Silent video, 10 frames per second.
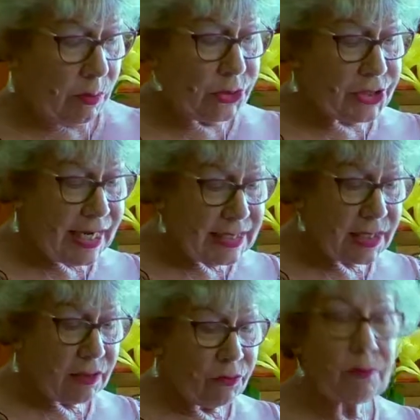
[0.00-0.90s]

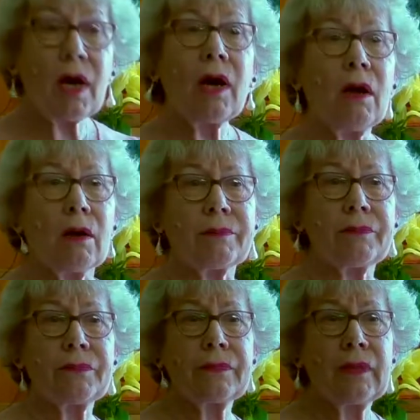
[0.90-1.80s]
protecting from
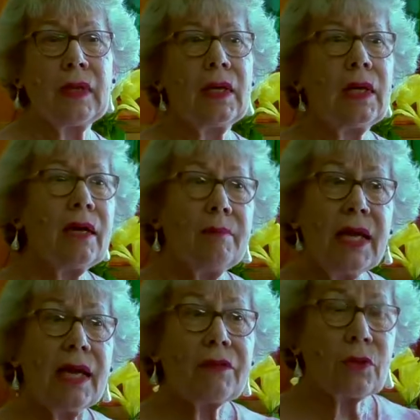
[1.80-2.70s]
harm, and
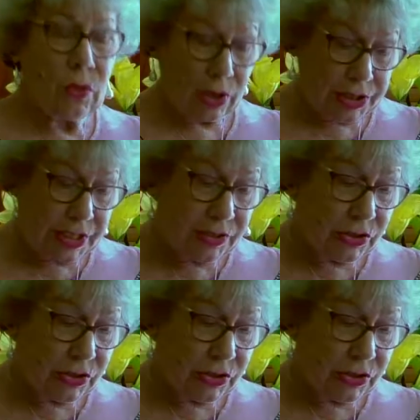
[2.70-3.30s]
many other qualities